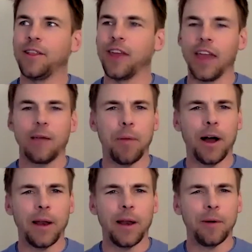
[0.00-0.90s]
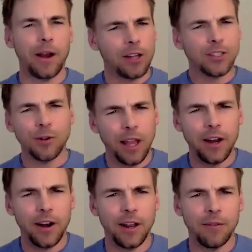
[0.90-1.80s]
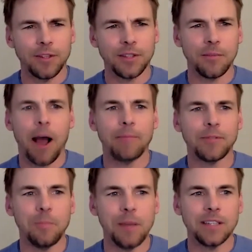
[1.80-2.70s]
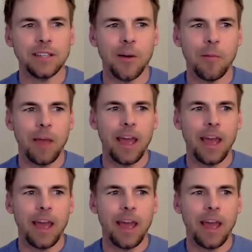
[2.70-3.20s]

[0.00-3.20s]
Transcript: thing, but also layered in with some optimism.